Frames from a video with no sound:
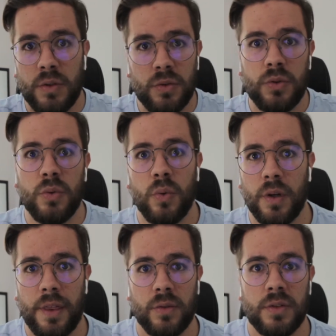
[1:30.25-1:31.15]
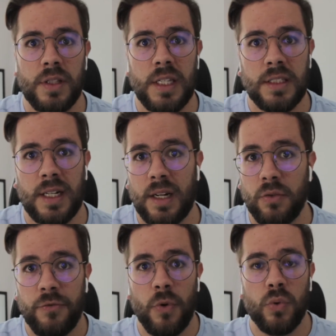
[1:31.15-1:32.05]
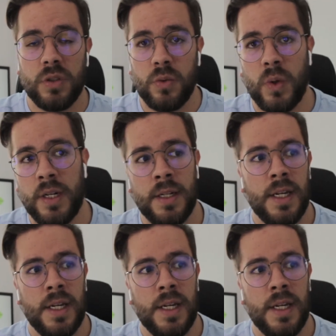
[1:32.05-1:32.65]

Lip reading: to do 1,000 things and I don't focus on one.